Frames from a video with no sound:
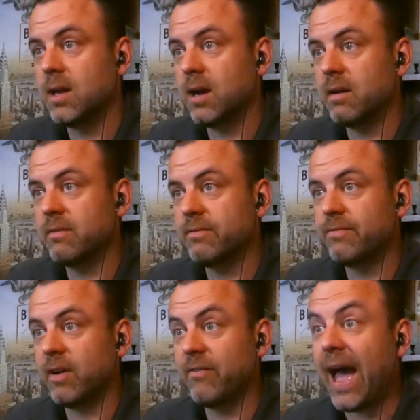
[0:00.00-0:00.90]

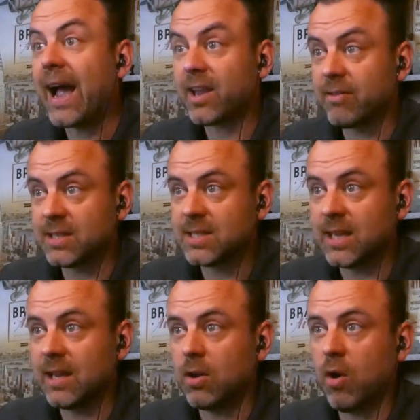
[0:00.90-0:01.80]
of
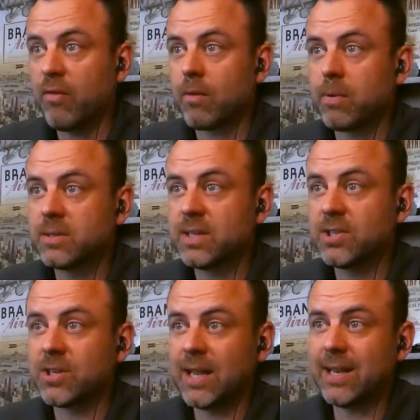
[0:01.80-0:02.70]
accuracy over
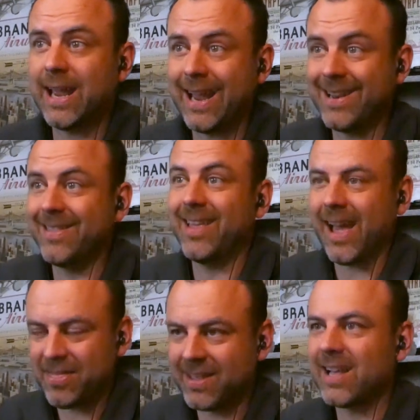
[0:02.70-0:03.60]
precision, and
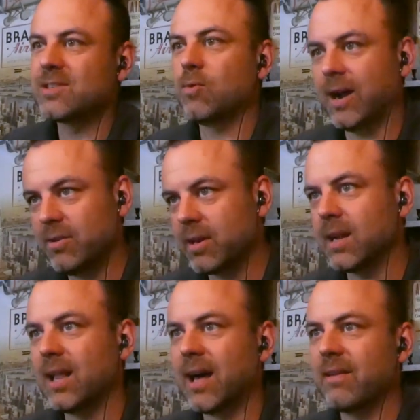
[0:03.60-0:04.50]
I think that's why you
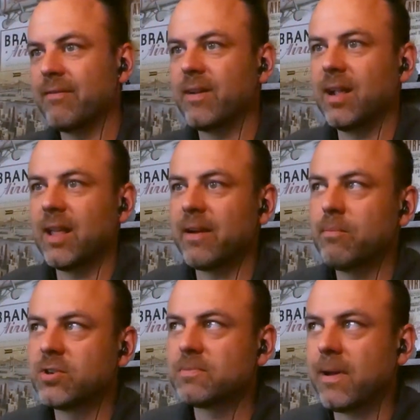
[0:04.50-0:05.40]
get a lot of
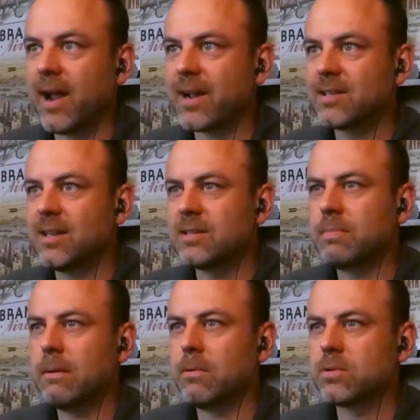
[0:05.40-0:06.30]
pushback
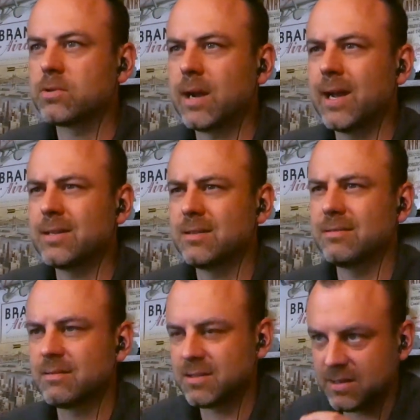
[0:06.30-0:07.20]
as people try
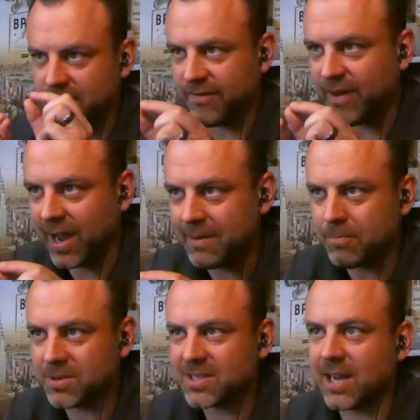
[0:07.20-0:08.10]
to
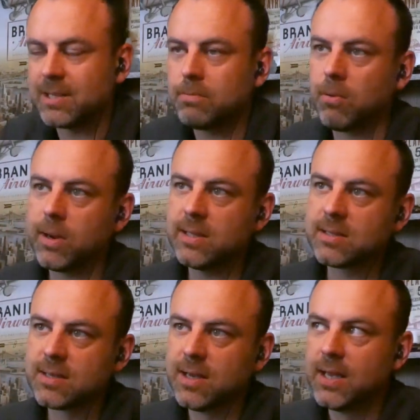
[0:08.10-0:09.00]
define precise
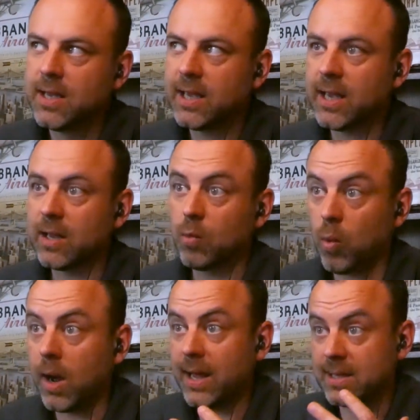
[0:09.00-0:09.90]
points
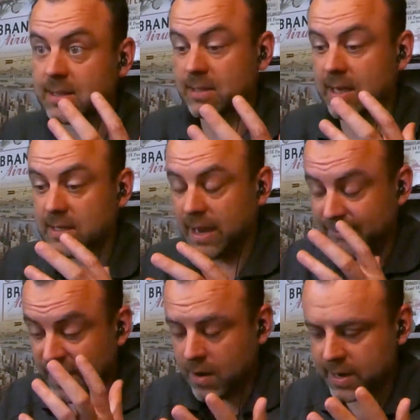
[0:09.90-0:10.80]
in what is
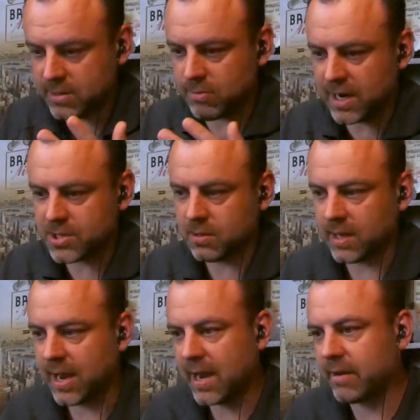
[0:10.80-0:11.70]
a very
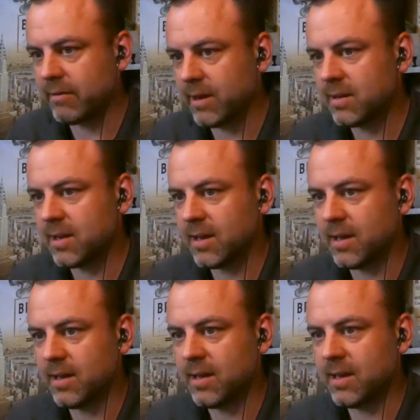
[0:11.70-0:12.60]
directionally accurate
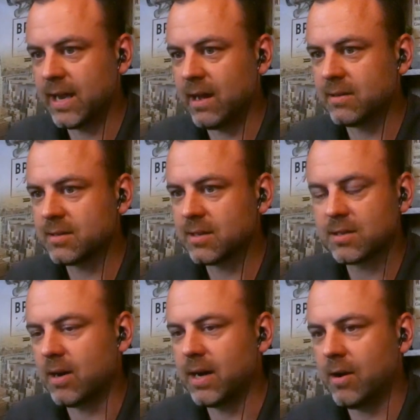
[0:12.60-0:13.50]

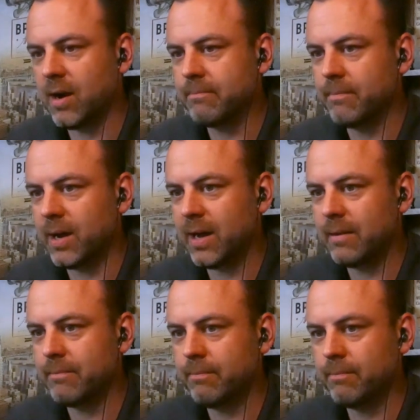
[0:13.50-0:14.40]
analysis. So no,
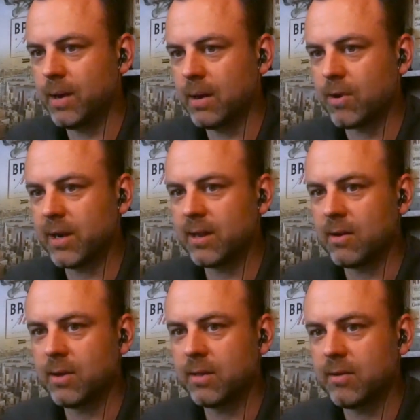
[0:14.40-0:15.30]
I'm right
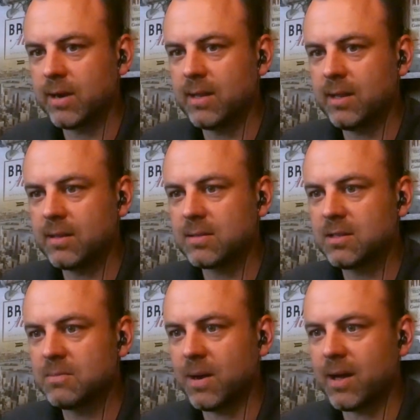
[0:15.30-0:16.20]
there with you, and I think this
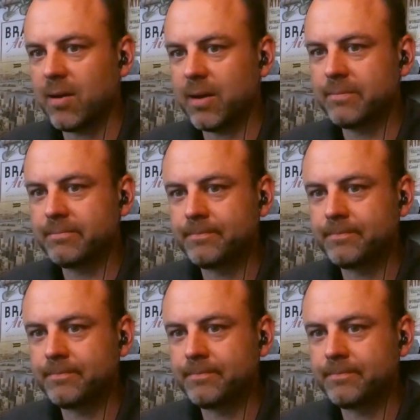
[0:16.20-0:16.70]
is spot on.